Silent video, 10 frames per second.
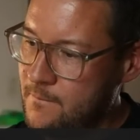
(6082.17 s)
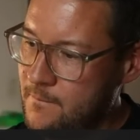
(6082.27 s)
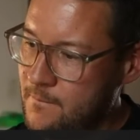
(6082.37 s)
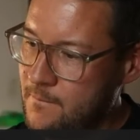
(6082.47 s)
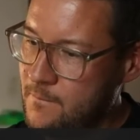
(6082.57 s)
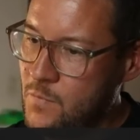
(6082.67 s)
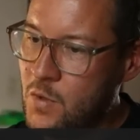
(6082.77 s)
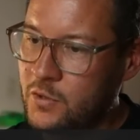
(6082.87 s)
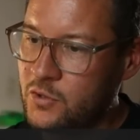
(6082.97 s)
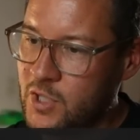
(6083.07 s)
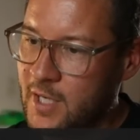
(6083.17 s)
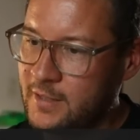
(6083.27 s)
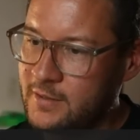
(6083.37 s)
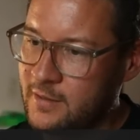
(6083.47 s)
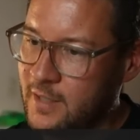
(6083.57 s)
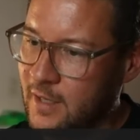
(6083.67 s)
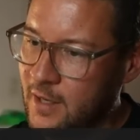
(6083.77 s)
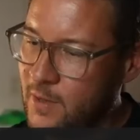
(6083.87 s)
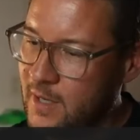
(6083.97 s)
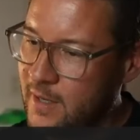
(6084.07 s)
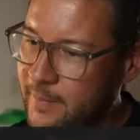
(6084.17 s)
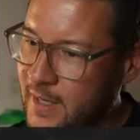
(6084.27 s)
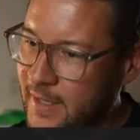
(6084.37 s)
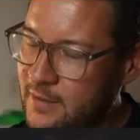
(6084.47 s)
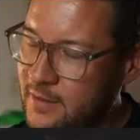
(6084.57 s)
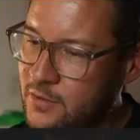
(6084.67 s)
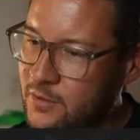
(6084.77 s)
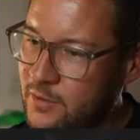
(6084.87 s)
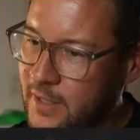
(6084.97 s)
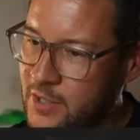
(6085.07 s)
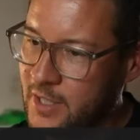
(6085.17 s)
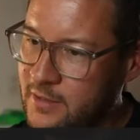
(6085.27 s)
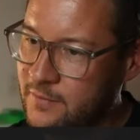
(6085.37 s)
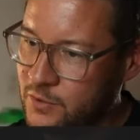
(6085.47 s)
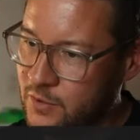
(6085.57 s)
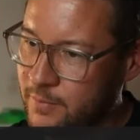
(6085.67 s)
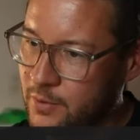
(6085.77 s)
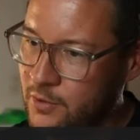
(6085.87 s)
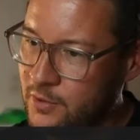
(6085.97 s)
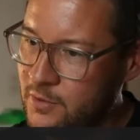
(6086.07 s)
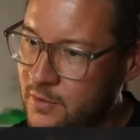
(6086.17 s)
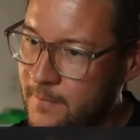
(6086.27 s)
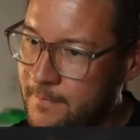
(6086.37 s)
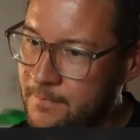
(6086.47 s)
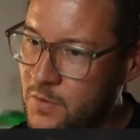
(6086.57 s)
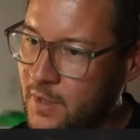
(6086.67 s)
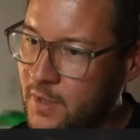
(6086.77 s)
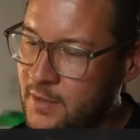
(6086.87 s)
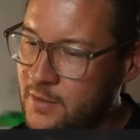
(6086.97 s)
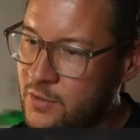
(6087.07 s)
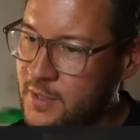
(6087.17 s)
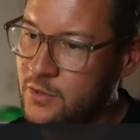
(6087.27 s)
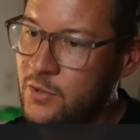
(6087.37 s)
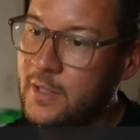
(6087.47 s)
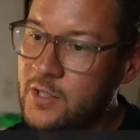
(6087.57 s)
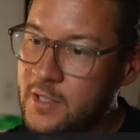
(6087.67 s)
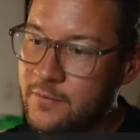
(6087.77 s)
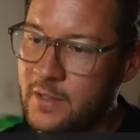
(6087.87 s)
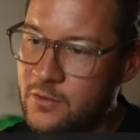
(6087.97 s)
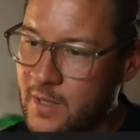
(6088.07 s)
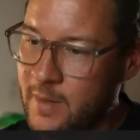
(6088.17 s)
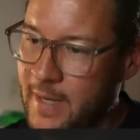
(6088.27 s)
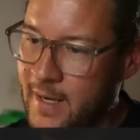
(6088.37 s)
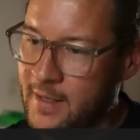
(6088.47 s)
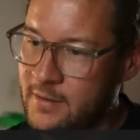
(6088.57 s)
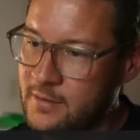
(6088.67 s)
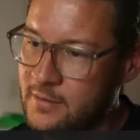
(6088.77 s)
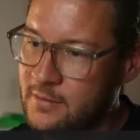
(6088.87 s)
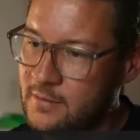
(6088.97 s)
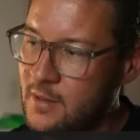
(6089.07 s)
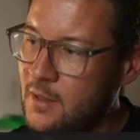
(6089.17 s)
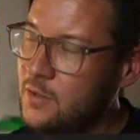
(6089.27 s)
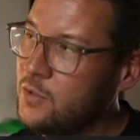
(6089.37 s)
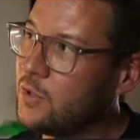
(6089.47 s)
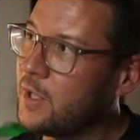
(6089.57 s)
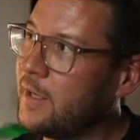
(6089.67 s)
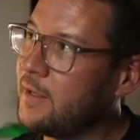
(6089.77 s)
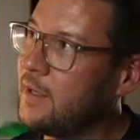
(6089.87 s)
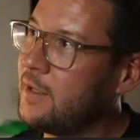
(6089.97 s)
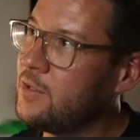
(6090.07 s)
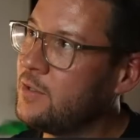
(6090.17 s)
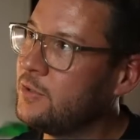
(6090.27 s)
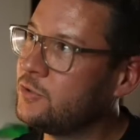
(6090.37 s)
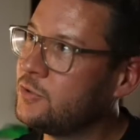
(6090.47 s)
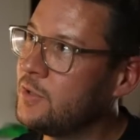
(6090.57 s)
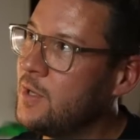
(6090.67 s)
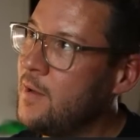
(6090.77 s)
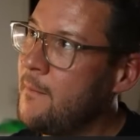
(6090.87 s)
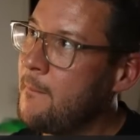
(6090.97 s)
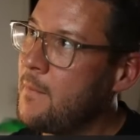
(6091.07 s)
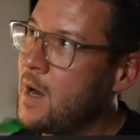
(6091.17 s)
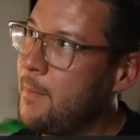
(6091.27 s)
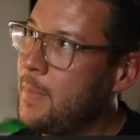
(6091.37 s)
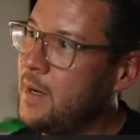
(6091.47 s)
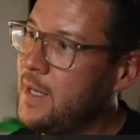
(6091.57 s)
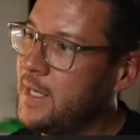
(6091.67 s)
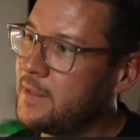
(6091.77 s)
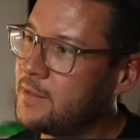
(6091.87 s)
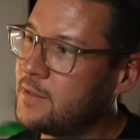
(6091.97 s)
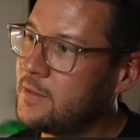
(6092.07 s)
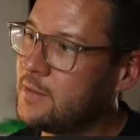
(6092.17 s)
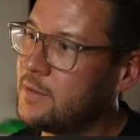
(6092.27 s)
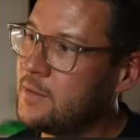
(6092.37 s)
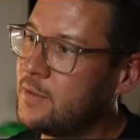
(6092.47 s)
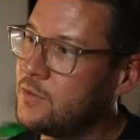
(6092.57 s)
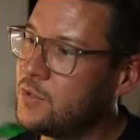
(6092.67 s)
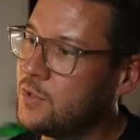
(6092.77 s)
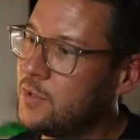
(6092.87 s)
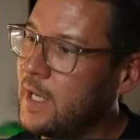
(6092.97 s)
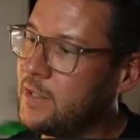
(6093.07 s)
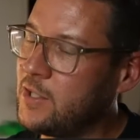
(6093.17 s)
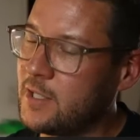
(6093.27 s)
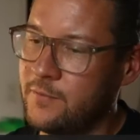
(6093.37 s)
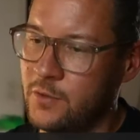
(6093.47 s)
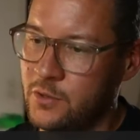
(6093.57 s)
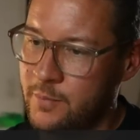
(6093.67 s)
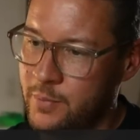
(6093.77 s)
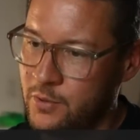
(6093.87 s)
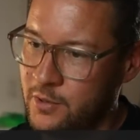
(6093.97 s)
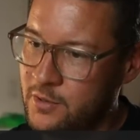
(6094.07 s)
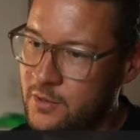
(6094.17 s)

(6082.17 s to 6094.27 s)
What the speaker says: not just the lower arm height to adjust for support. You can use it to adjust front to rear balance. You can use upper links to adjust for support.